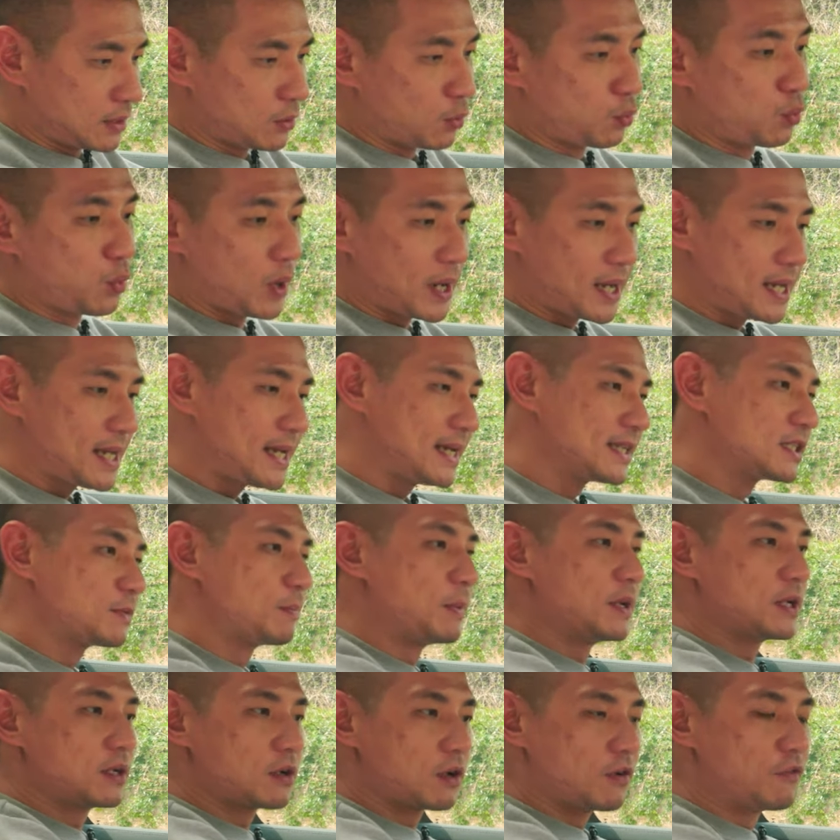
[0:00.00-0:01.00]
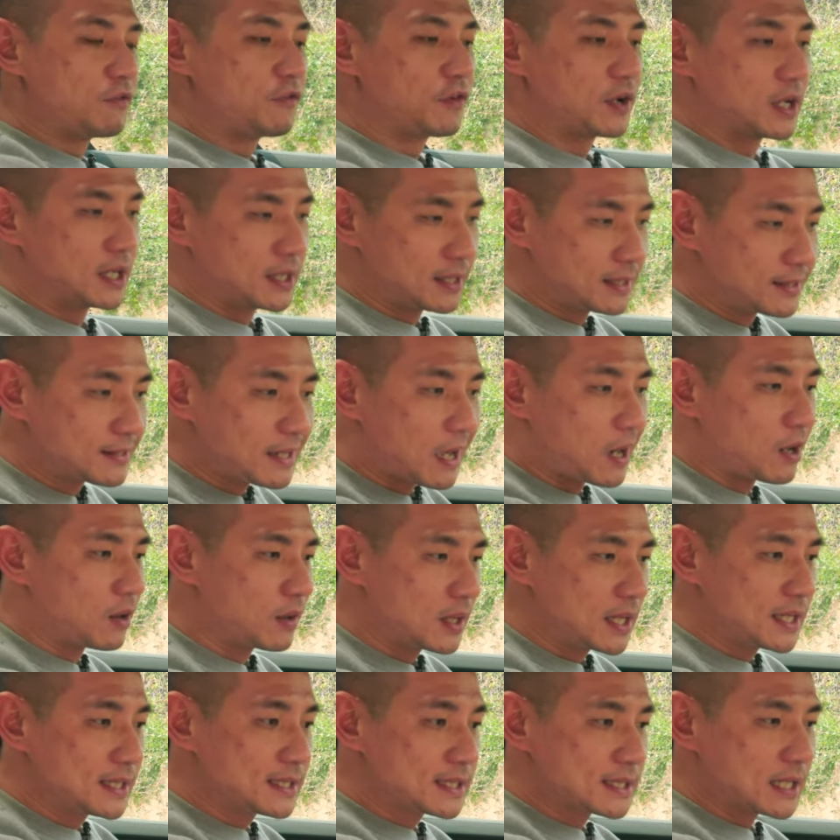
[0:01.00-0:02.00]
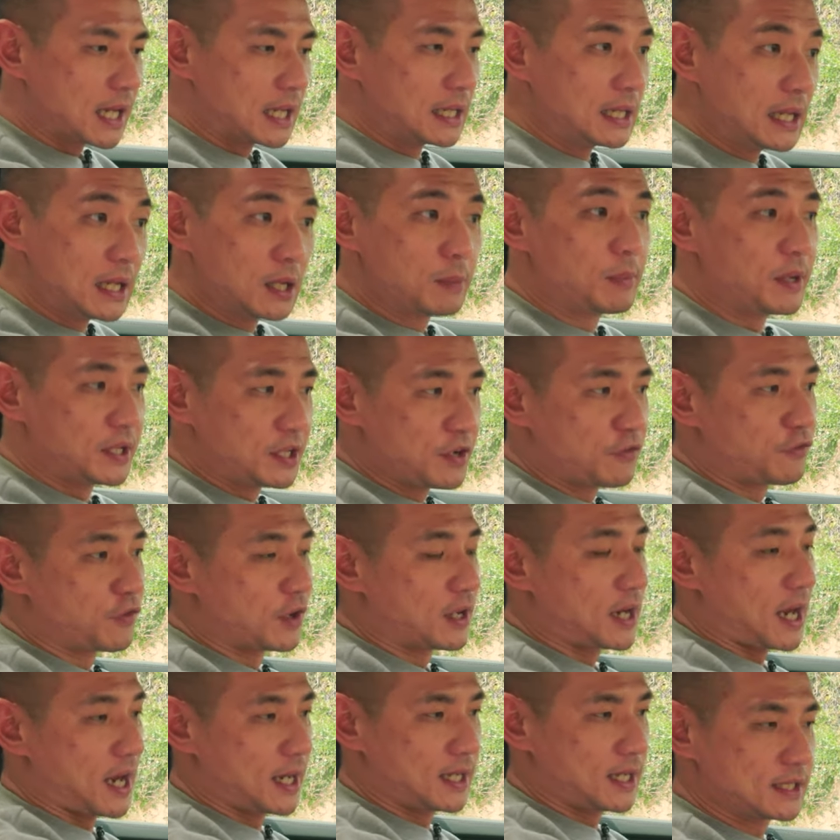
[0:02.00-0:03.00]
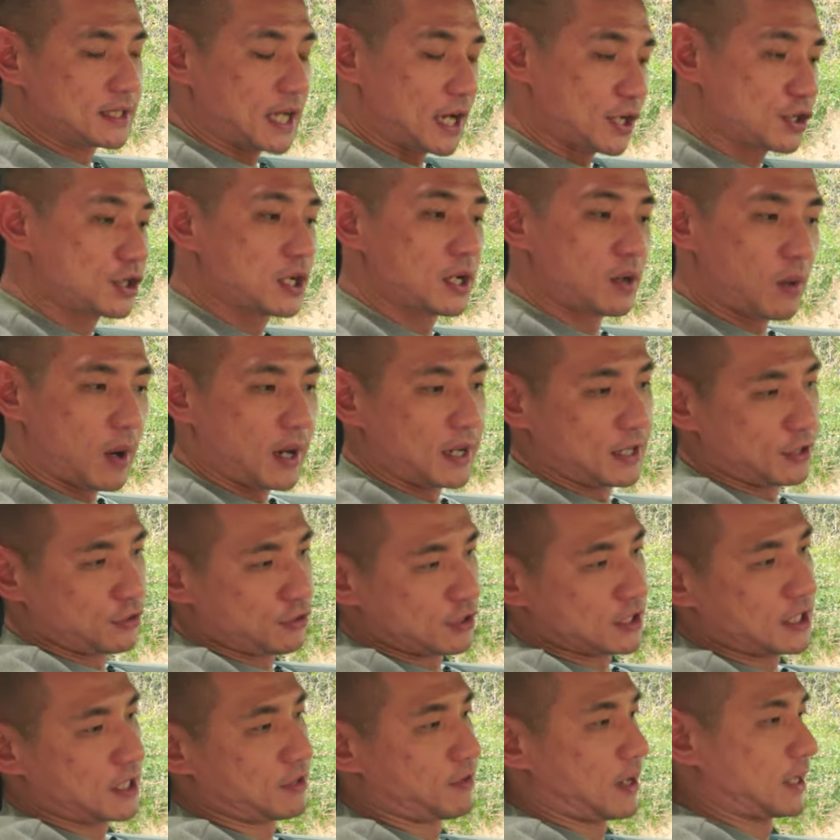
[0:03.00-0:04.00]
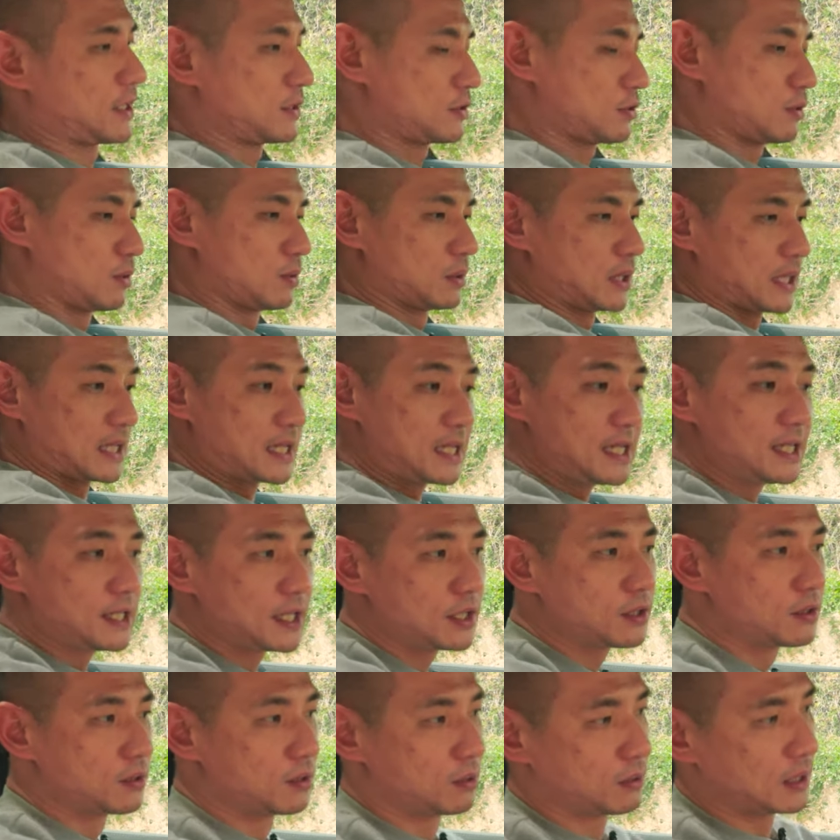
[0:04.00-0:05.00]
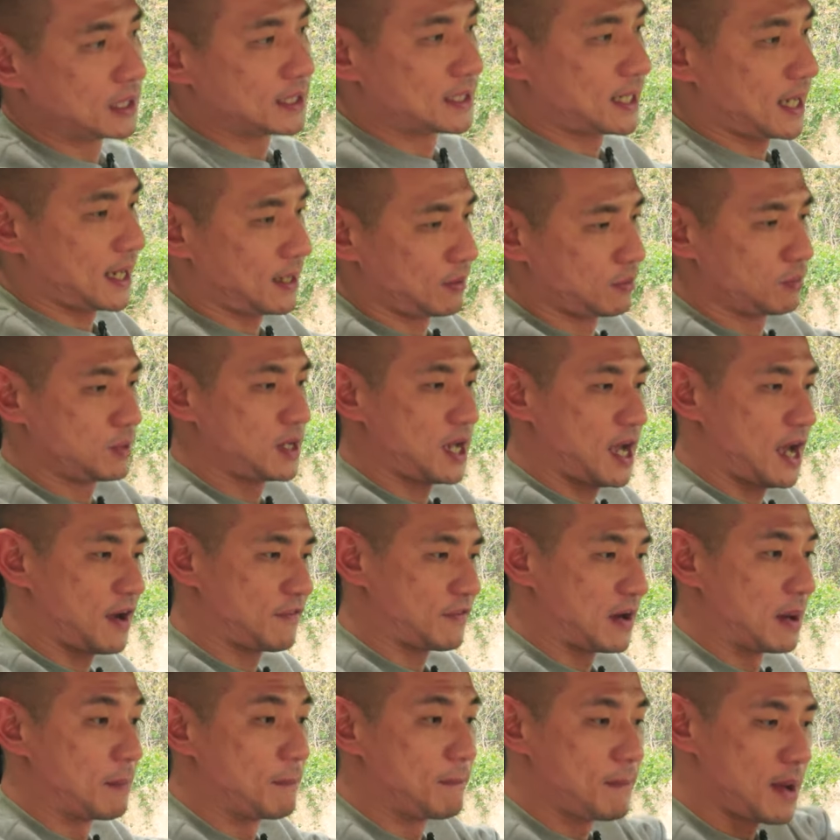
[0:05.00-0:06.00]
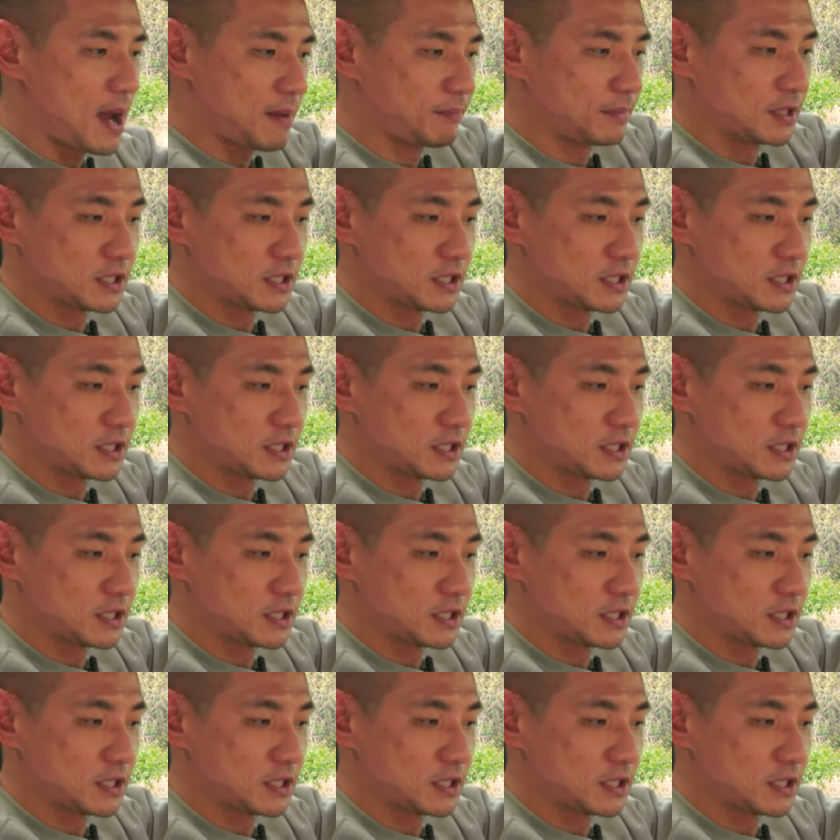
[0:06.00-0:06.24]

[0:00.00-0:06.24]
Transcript: The way it's been configured now it's a little bit different it's actually quite interesting, right? So the key thing to note is that we have a map